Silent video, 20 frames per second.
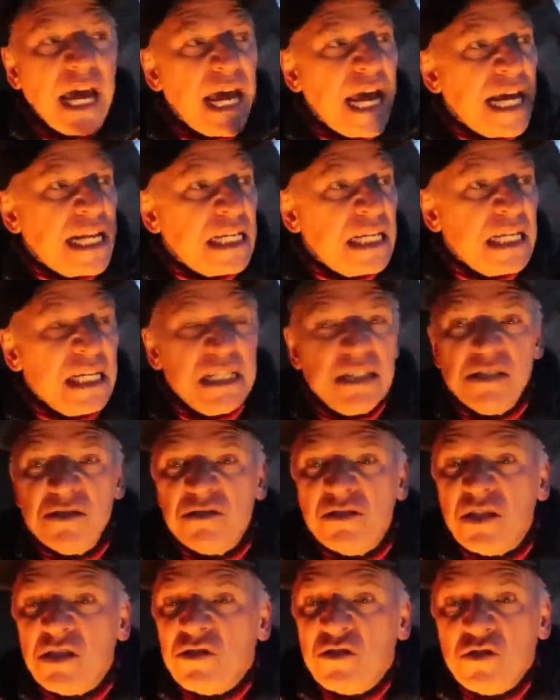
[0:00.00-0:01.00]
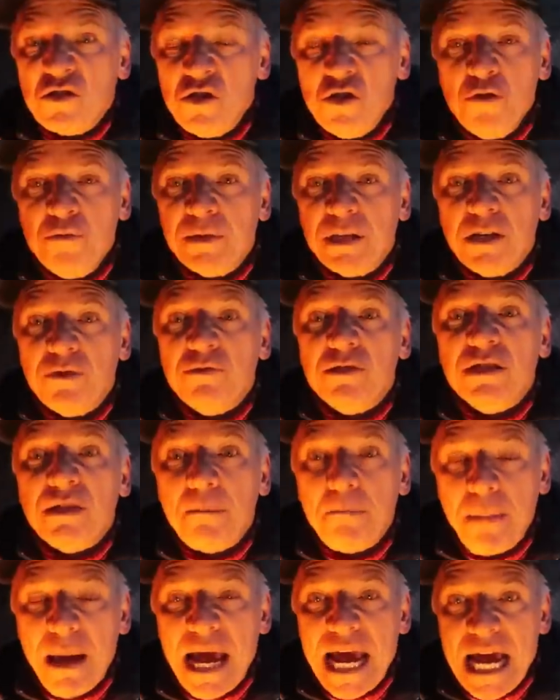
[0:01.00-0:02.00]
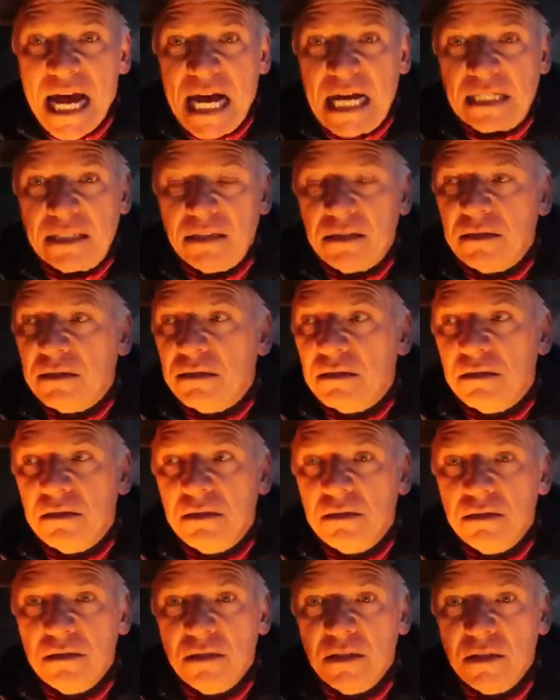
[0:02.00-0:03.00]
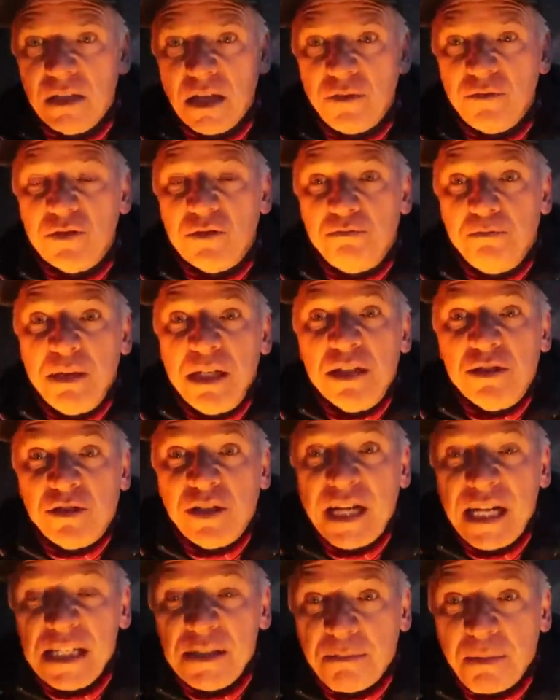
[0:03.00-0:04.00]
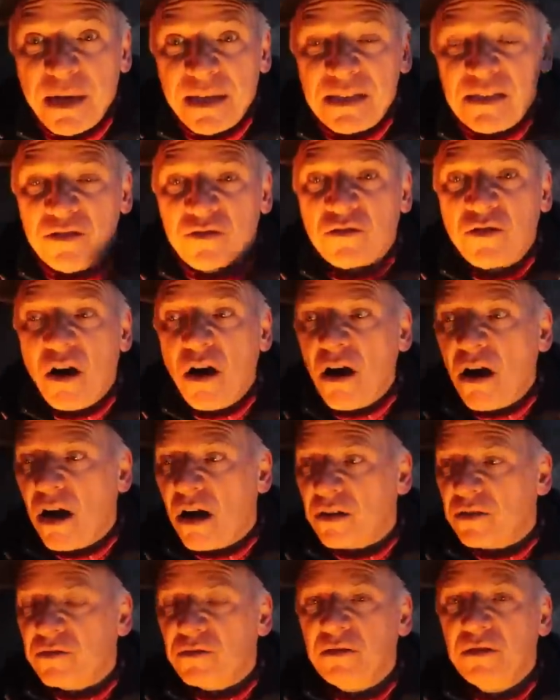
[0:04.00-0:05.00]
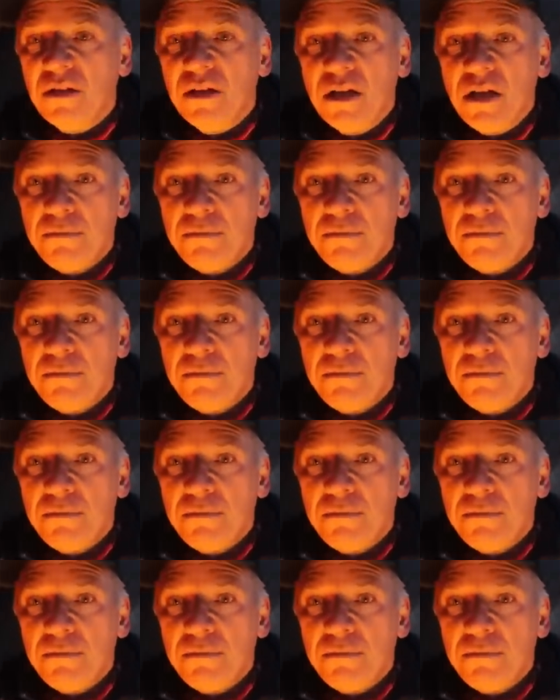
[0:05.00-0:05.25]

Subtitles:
And he just assumed it was a man that was being chased by these dogs.